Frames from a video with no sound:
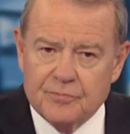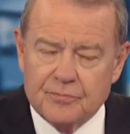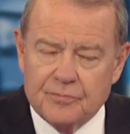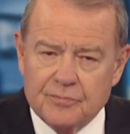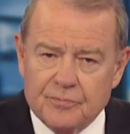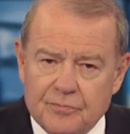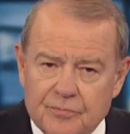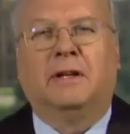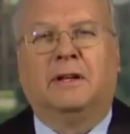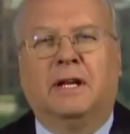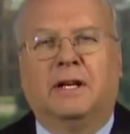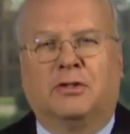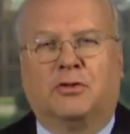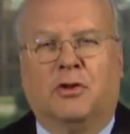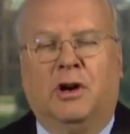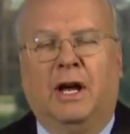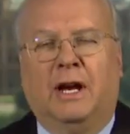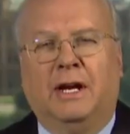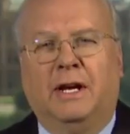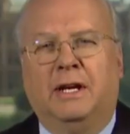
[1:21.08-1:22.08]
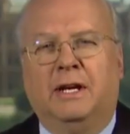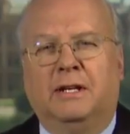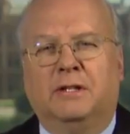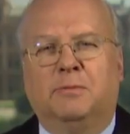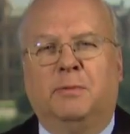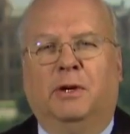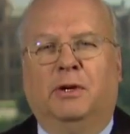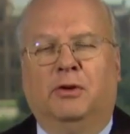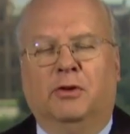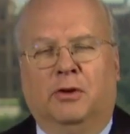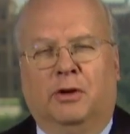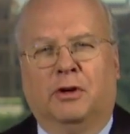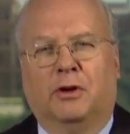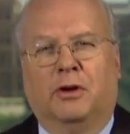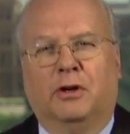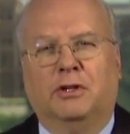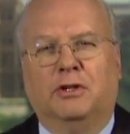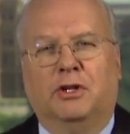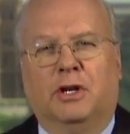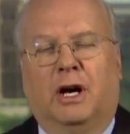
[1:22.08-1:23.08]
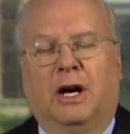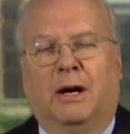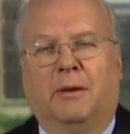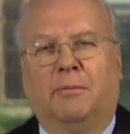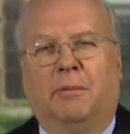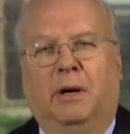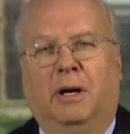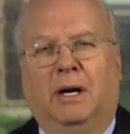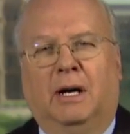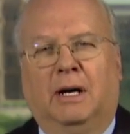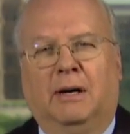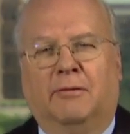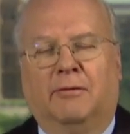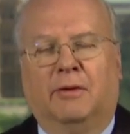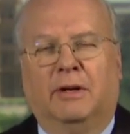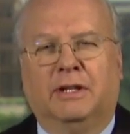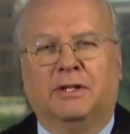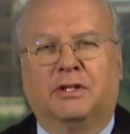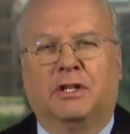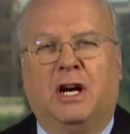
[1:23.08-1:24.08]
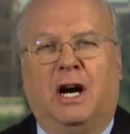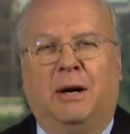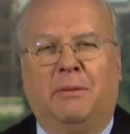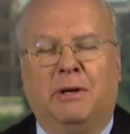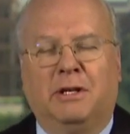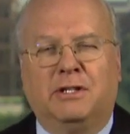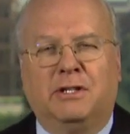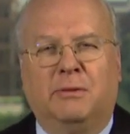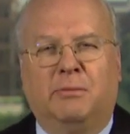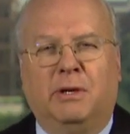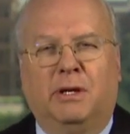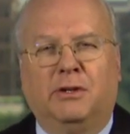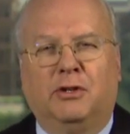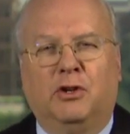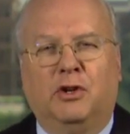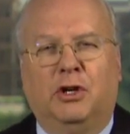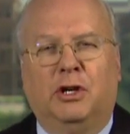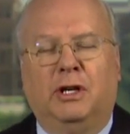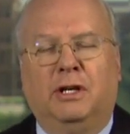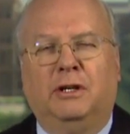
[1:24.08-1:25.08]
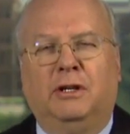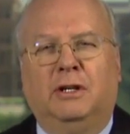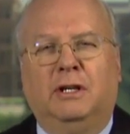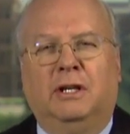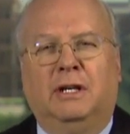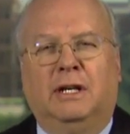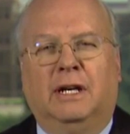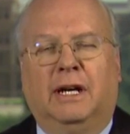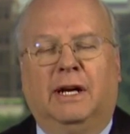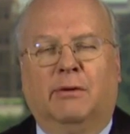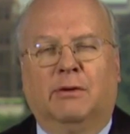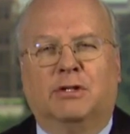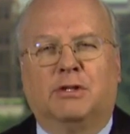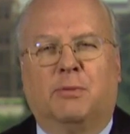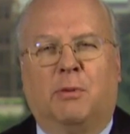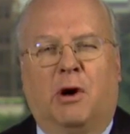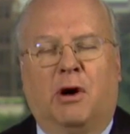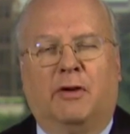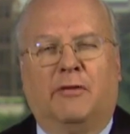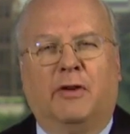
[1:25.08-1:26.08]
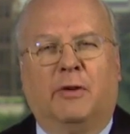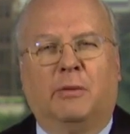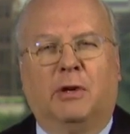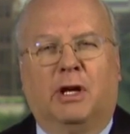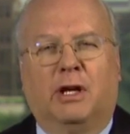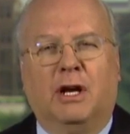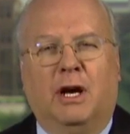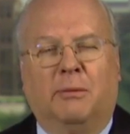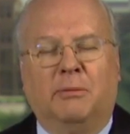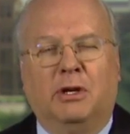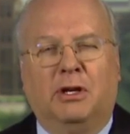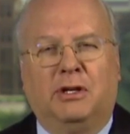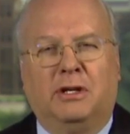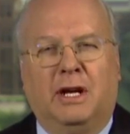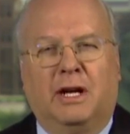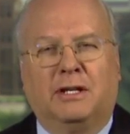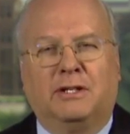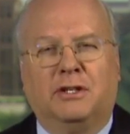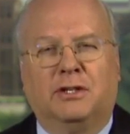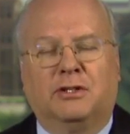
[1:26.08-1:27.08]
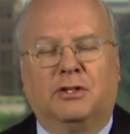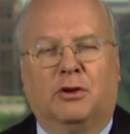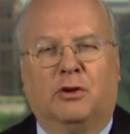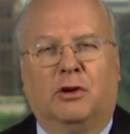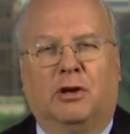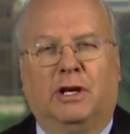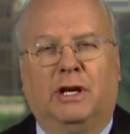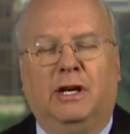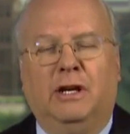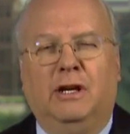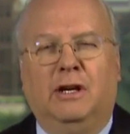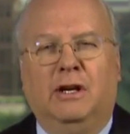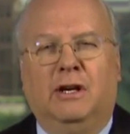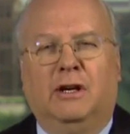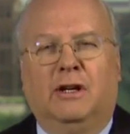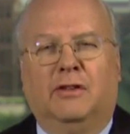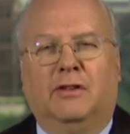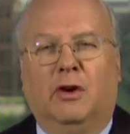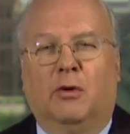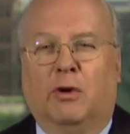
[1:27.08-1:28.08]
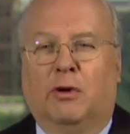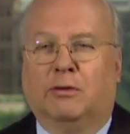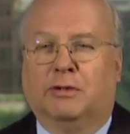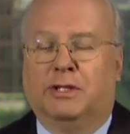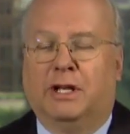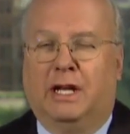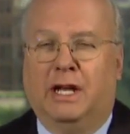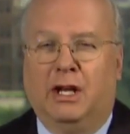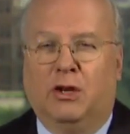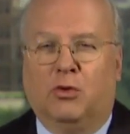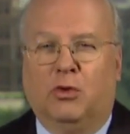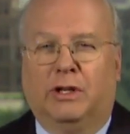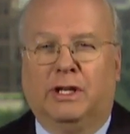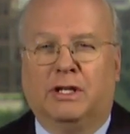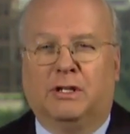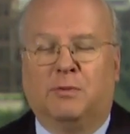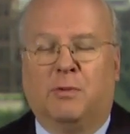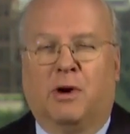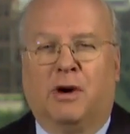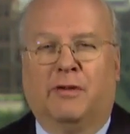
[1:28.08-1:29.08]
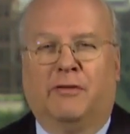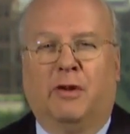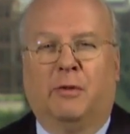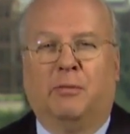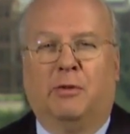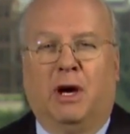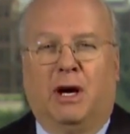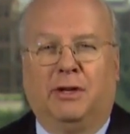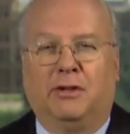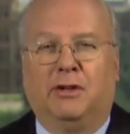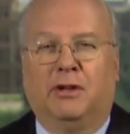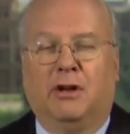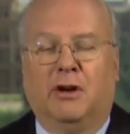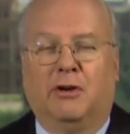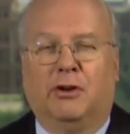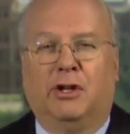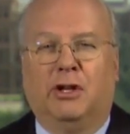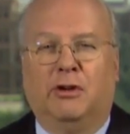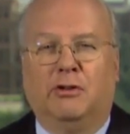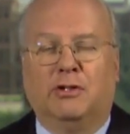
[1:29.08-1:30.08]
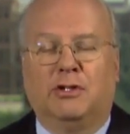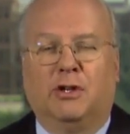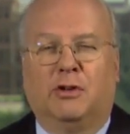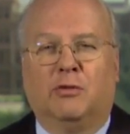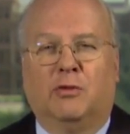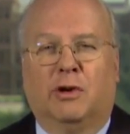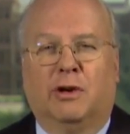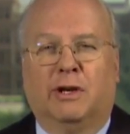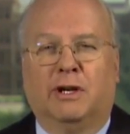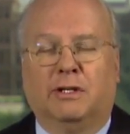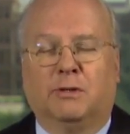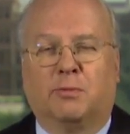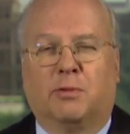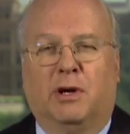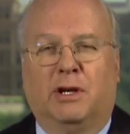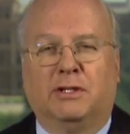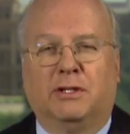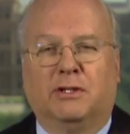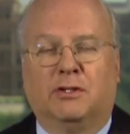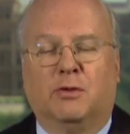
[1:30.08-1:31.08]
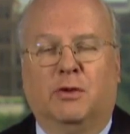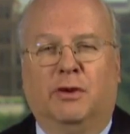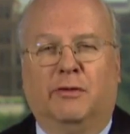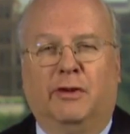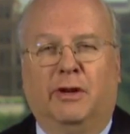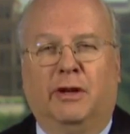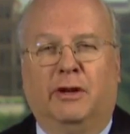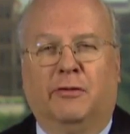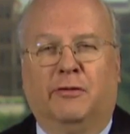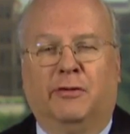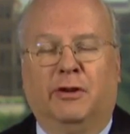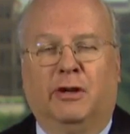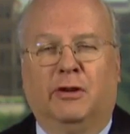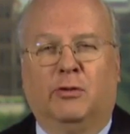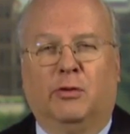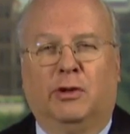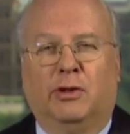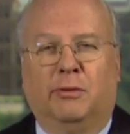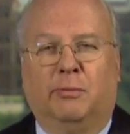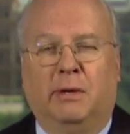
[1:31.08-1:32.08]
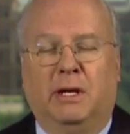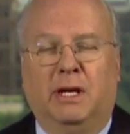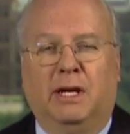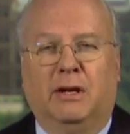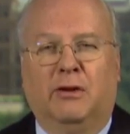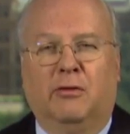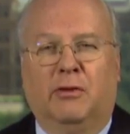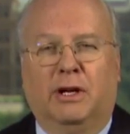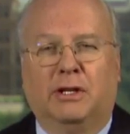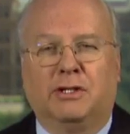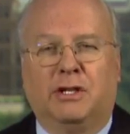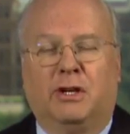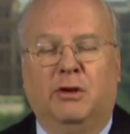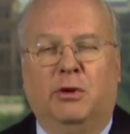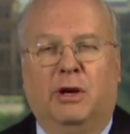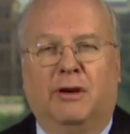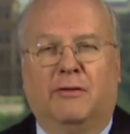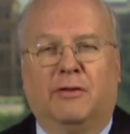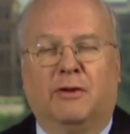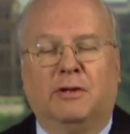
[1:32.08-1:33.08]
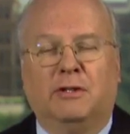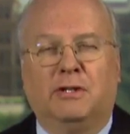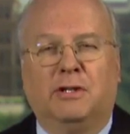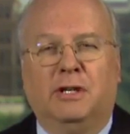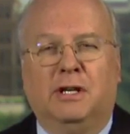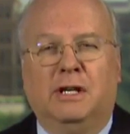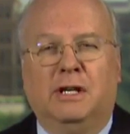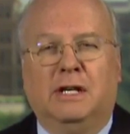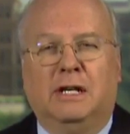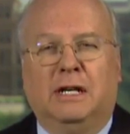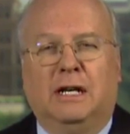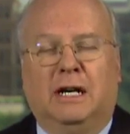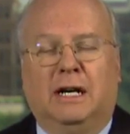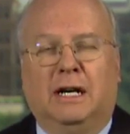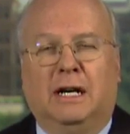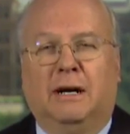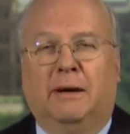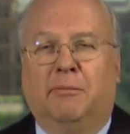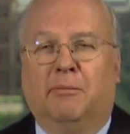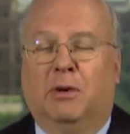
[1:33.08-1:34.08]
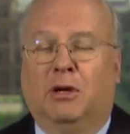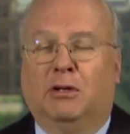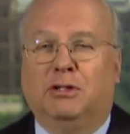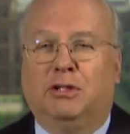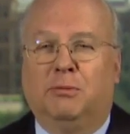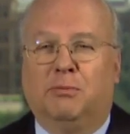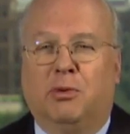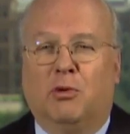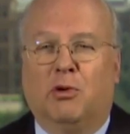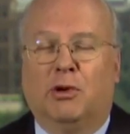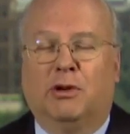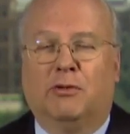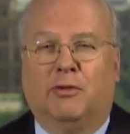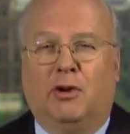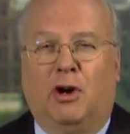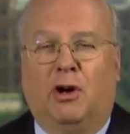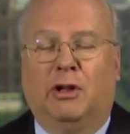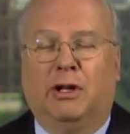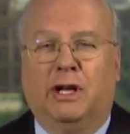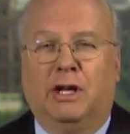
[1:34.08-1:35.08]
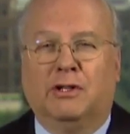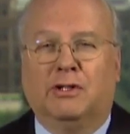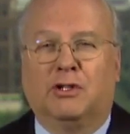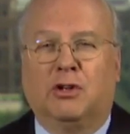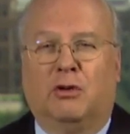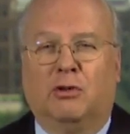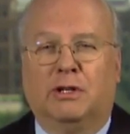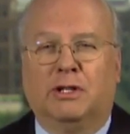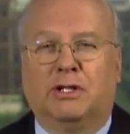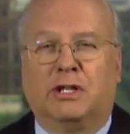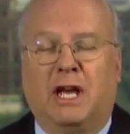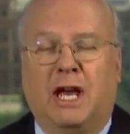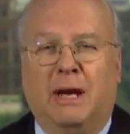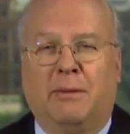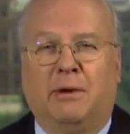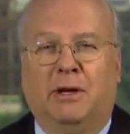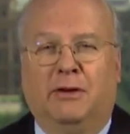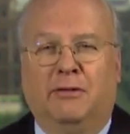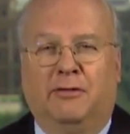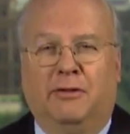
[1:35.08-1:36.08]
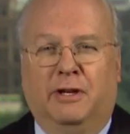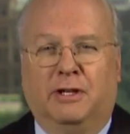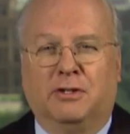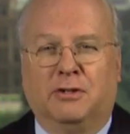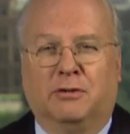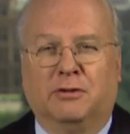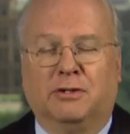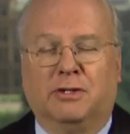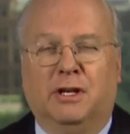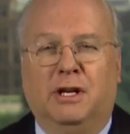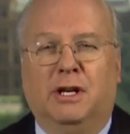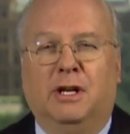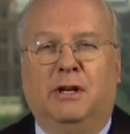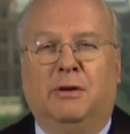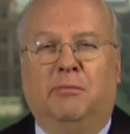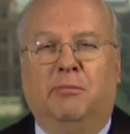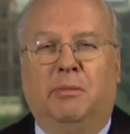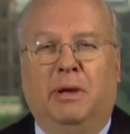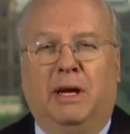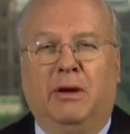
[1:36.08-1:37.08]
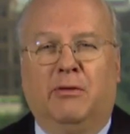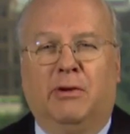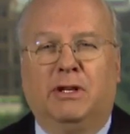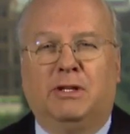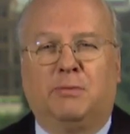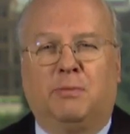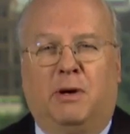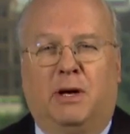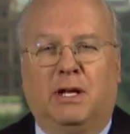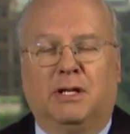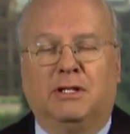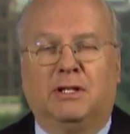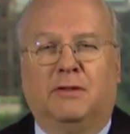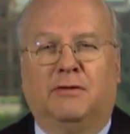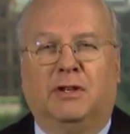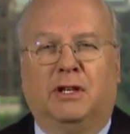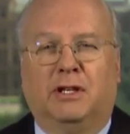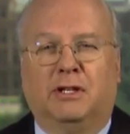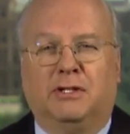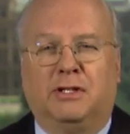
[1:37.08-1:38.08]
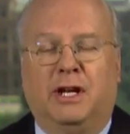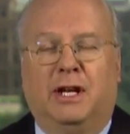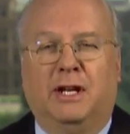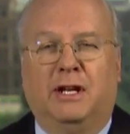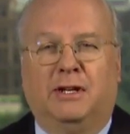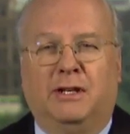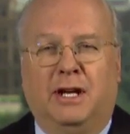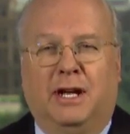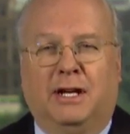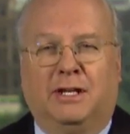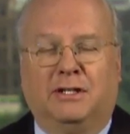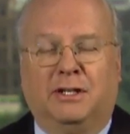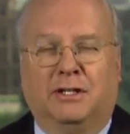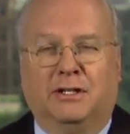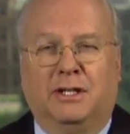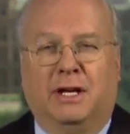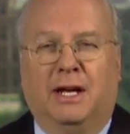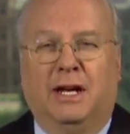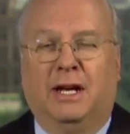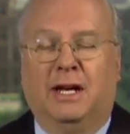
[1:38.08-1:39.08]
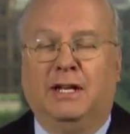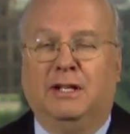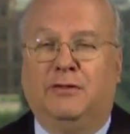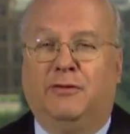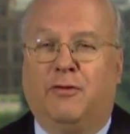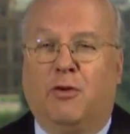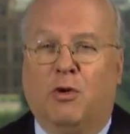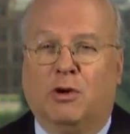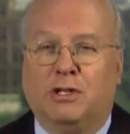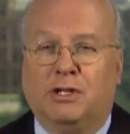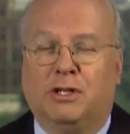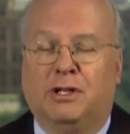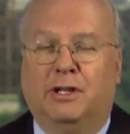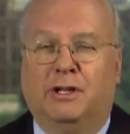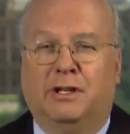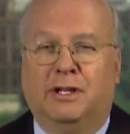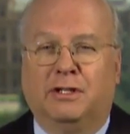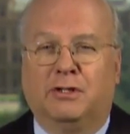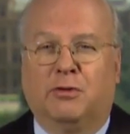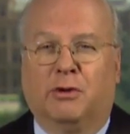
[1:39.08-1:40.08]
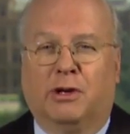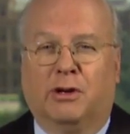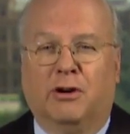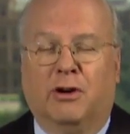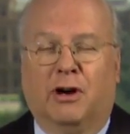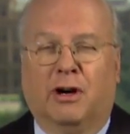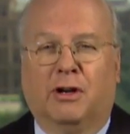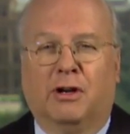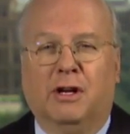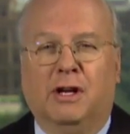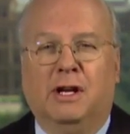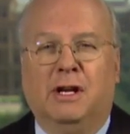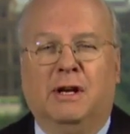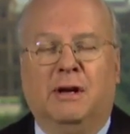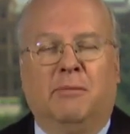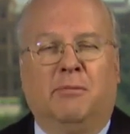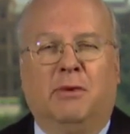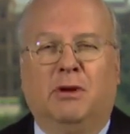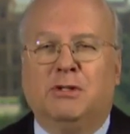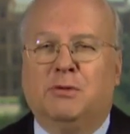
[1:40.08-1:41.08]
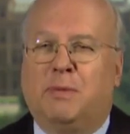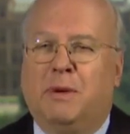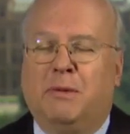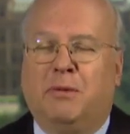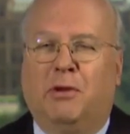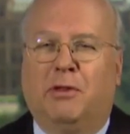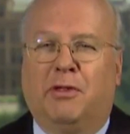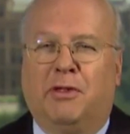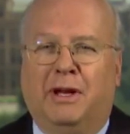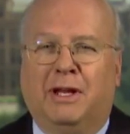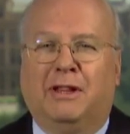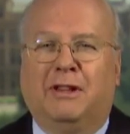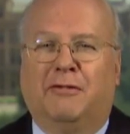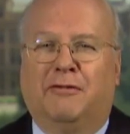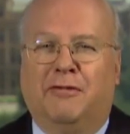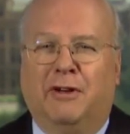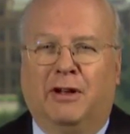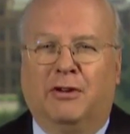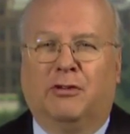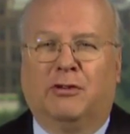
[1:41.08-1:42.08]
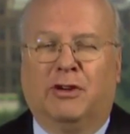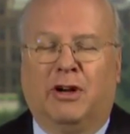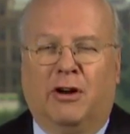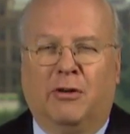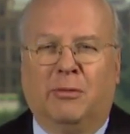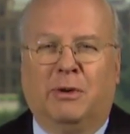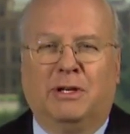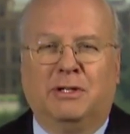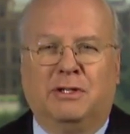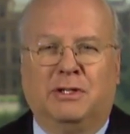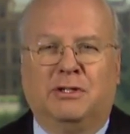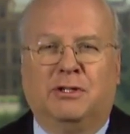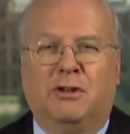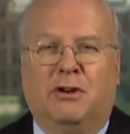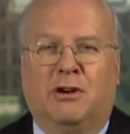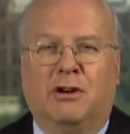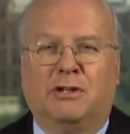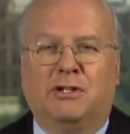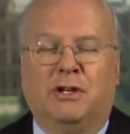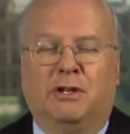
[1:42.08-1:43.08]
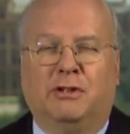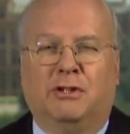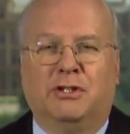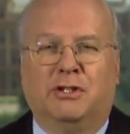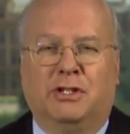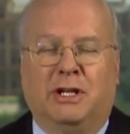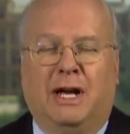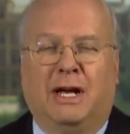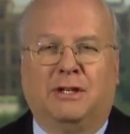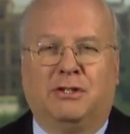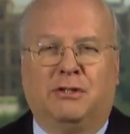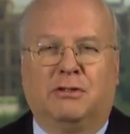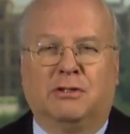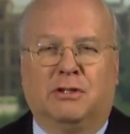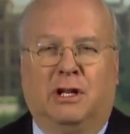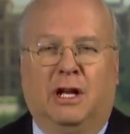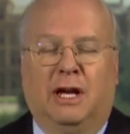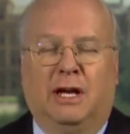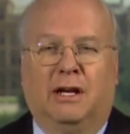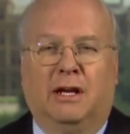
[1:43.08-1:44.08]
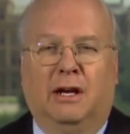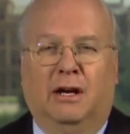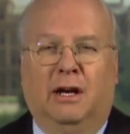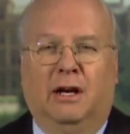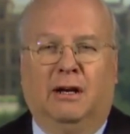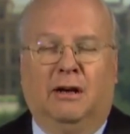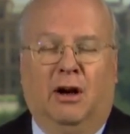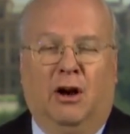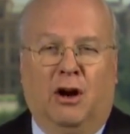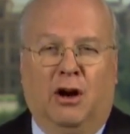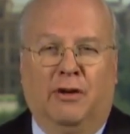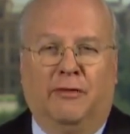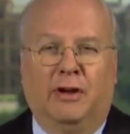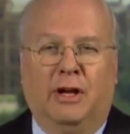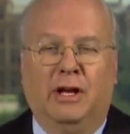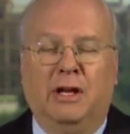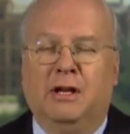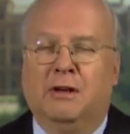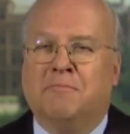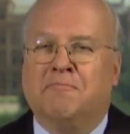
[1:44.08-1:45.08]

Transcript: I think that's right. He has been doing a good job. Uh, his comments have been good. It was smart of him to come to Texas early, though it was equally smart of him not to go to Houston where his presence would have interfered with immediate rescue efforts. Uh, most important of all, he has told his cabinet officials, be responsive to the state of Texas. And he's fortunate in this regard. Most people think the federal government is in charge in disasters like uh, Harvey.